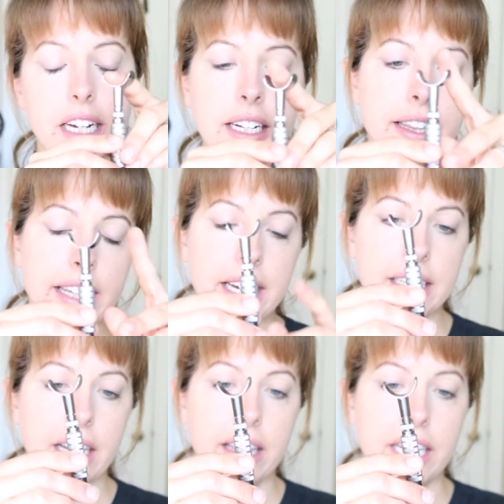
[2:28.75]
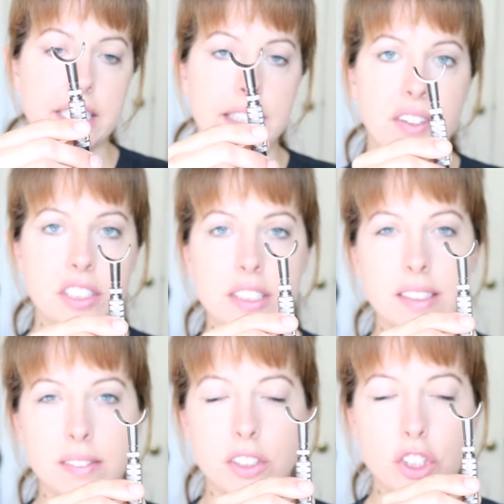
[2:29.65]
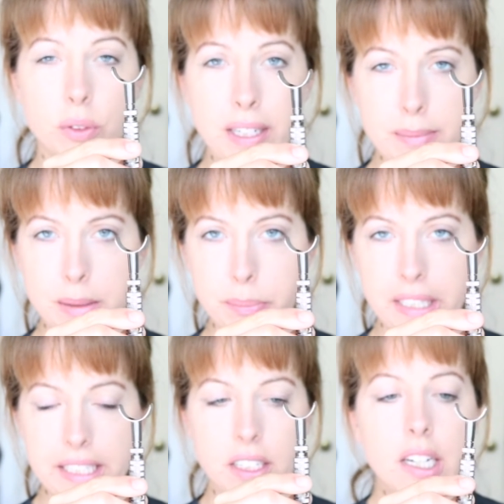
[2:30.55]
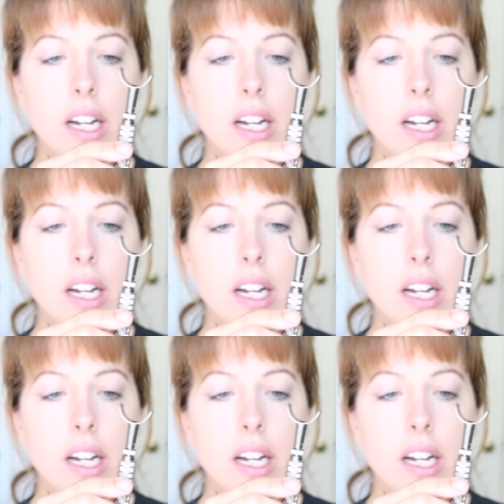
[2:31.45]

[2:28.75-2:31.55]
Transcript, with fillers: and then they sell a ceramic blade.